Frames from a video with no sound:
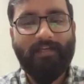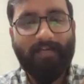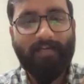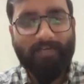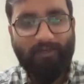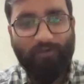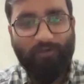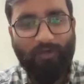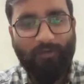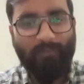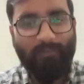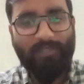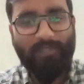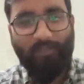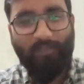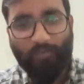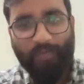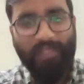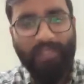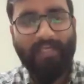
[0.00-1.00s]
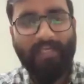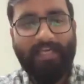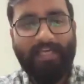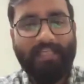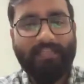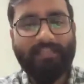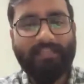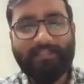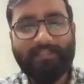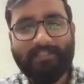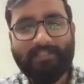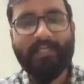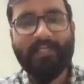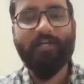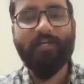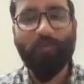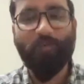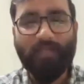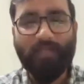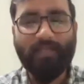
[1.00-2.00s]
adopt 12 and then
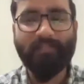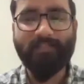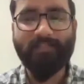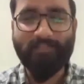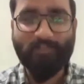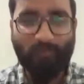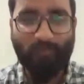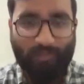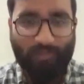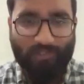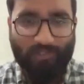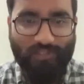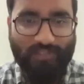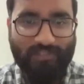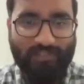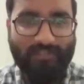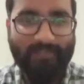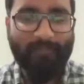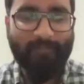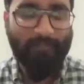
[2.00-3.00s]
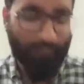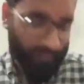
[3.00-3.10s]
start looking at these questions.